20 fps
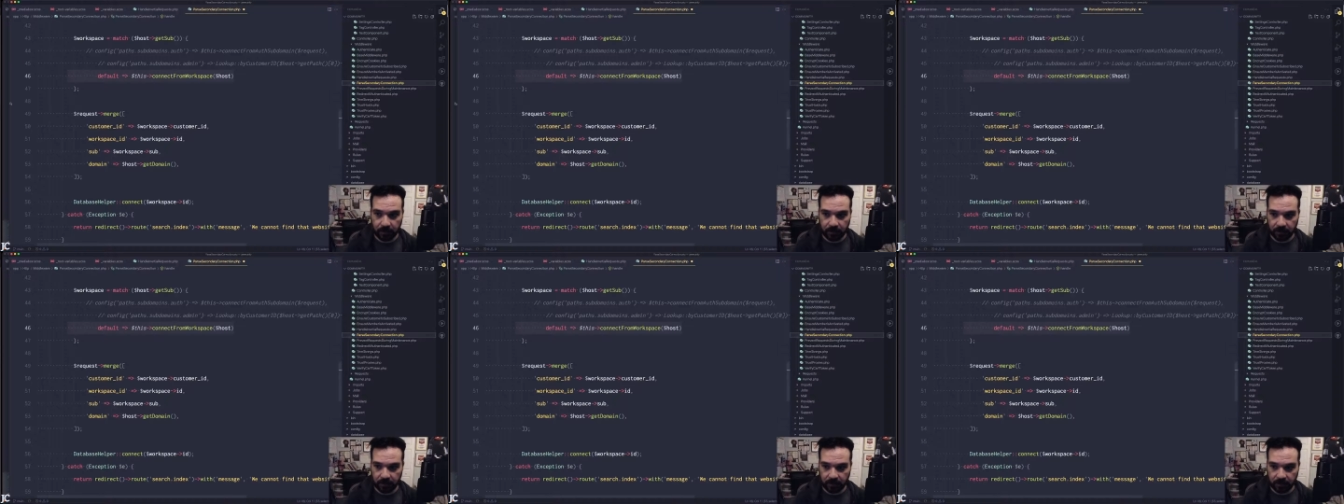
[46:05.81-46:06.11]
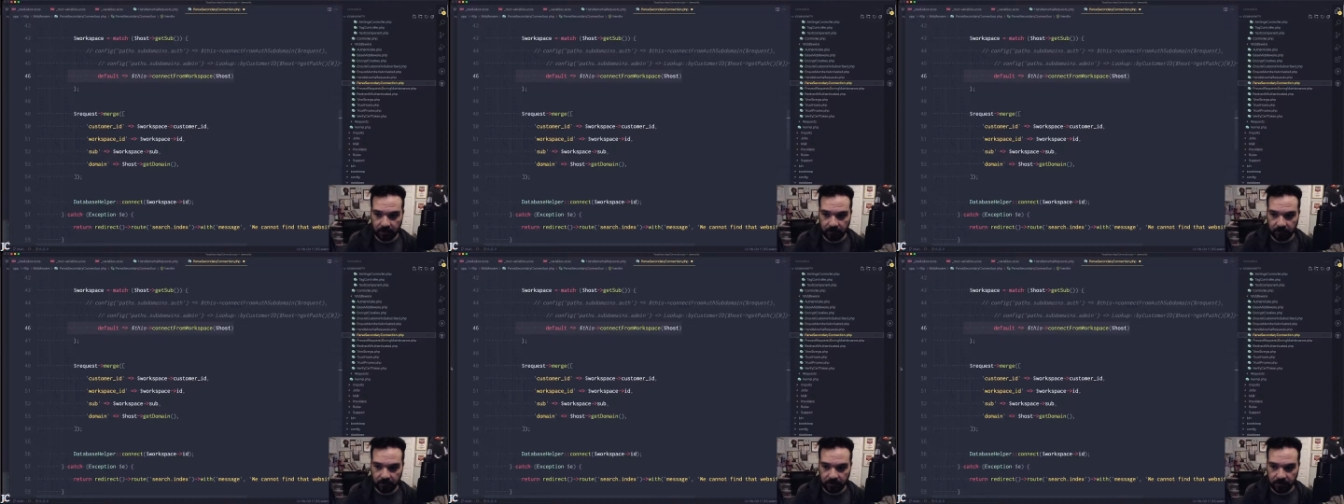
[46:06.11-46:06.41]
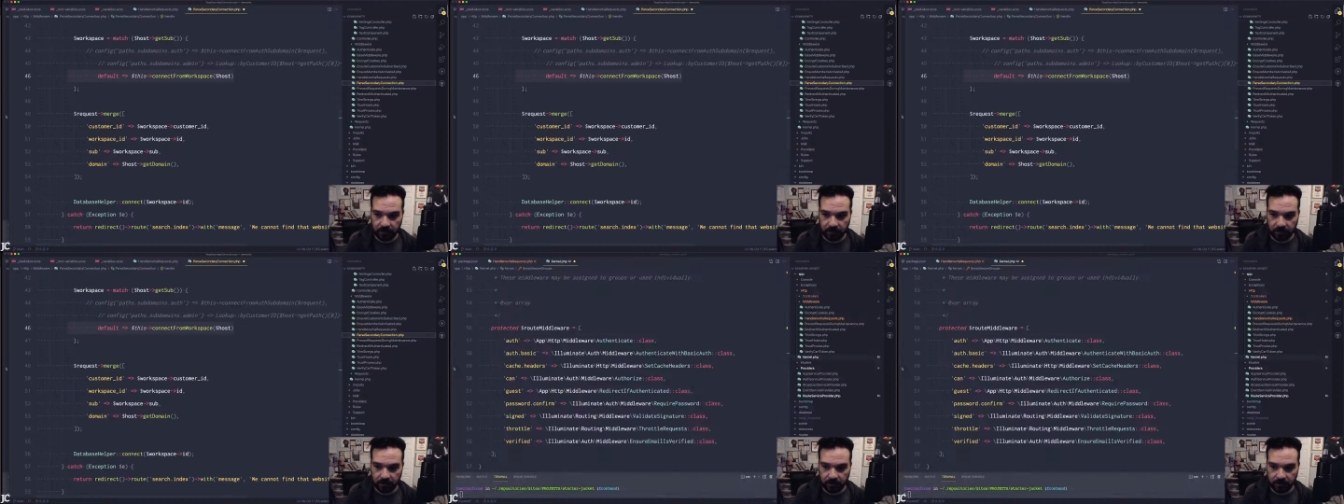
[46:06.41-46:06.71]
pulling over
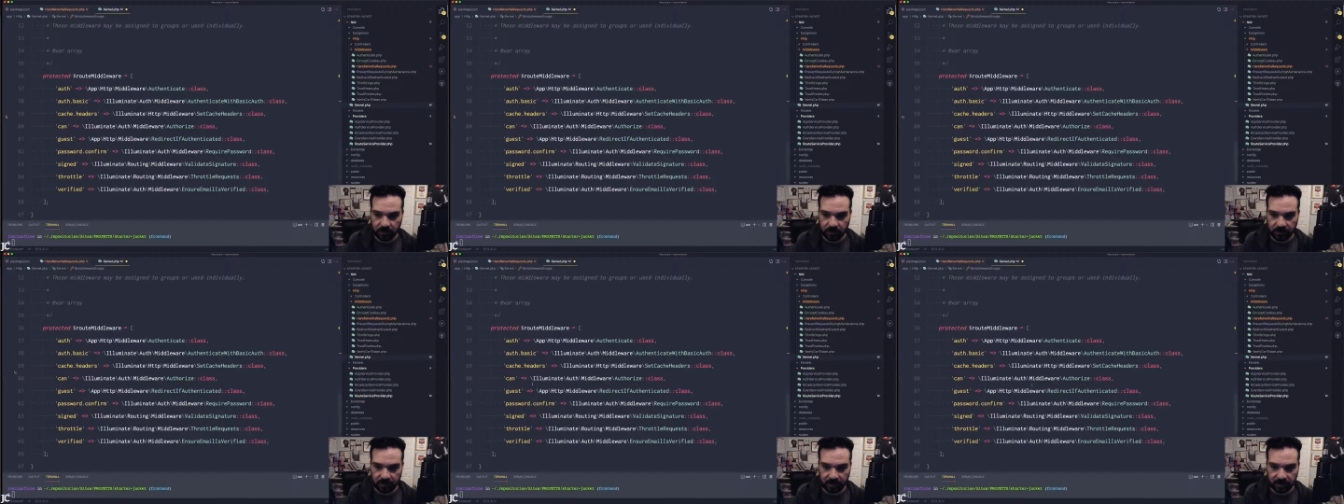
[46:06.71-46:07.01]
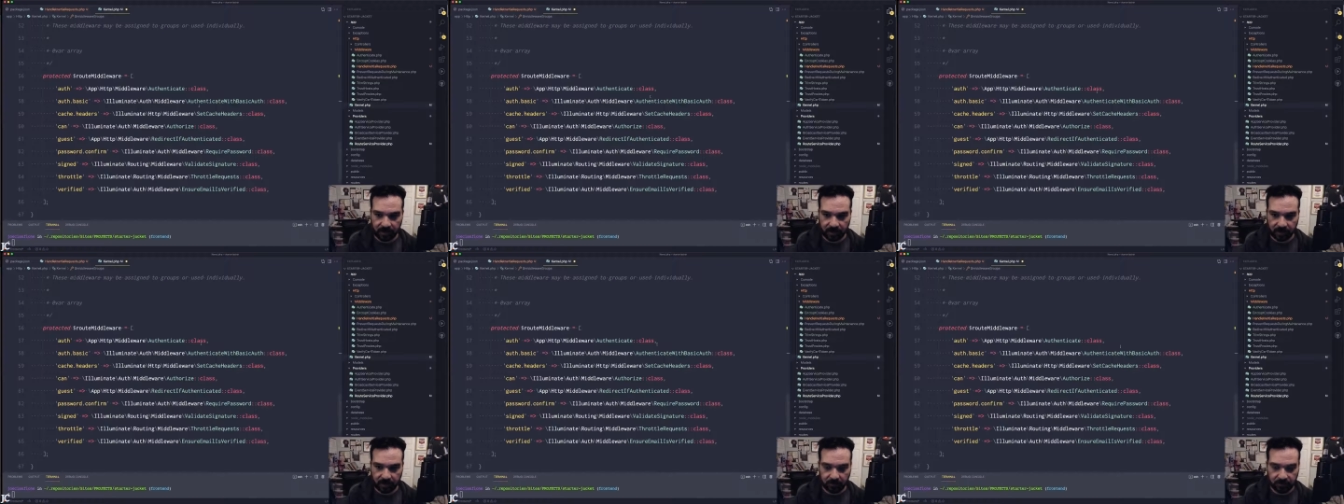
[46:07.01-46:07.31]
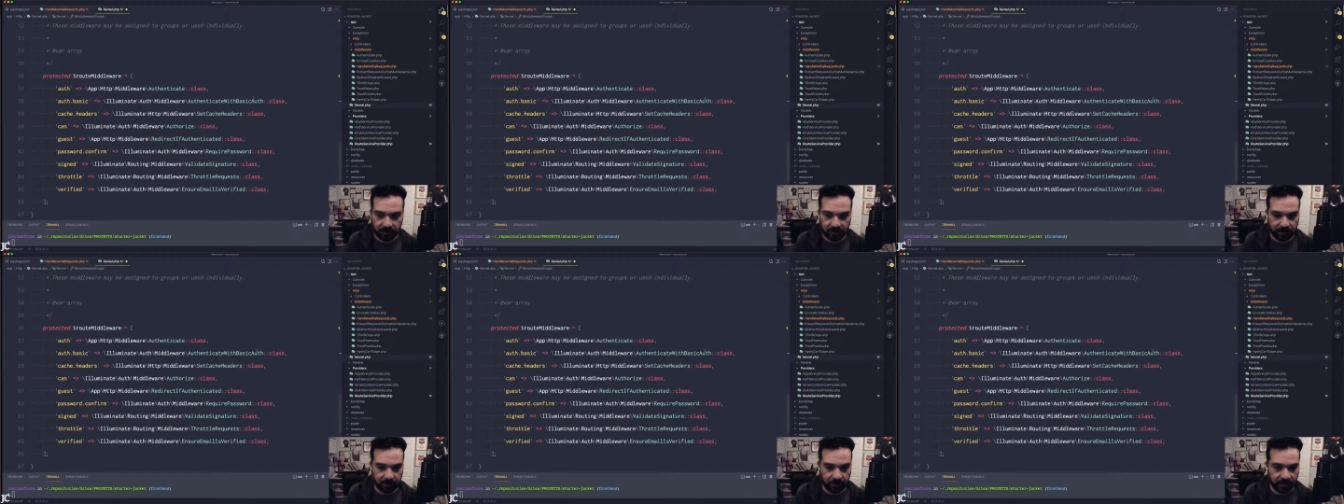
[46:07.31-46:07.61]
too. So let's kind of
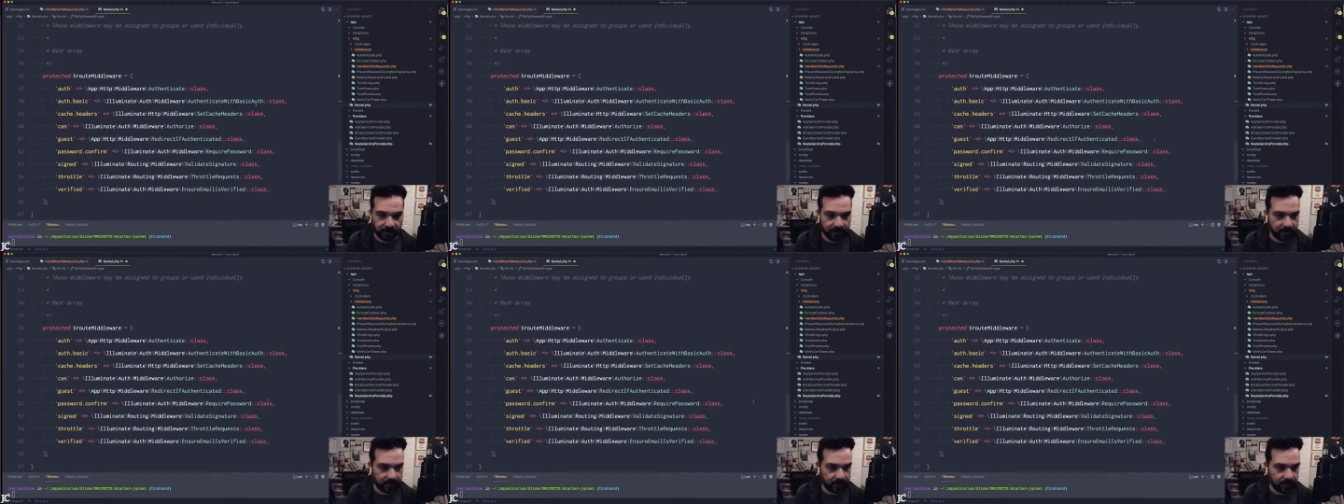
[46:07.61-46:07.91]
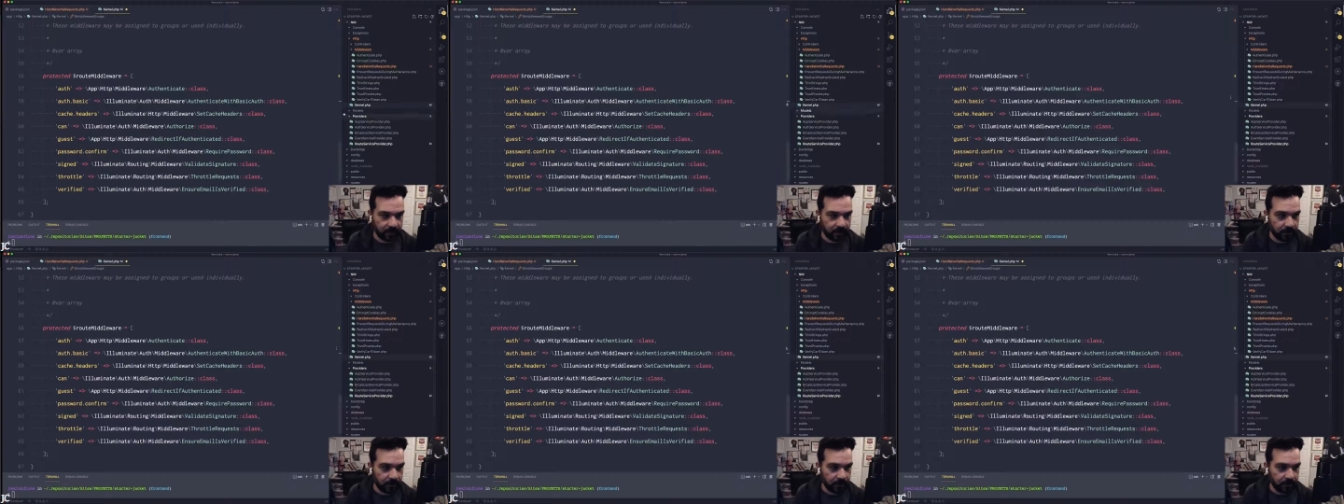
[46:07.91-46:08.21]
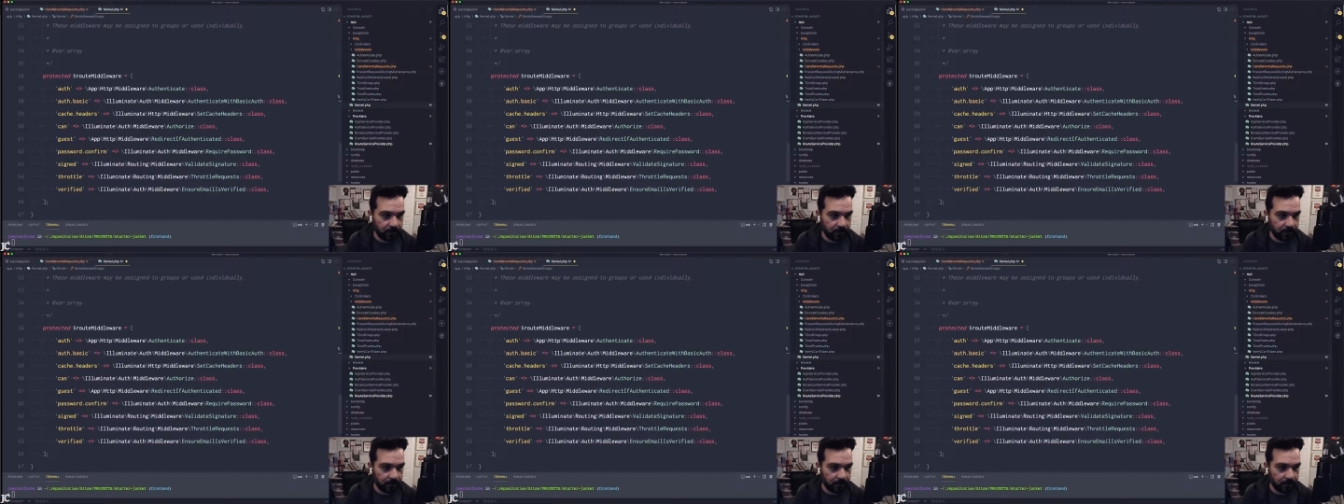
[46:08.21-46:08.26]
grab this thing.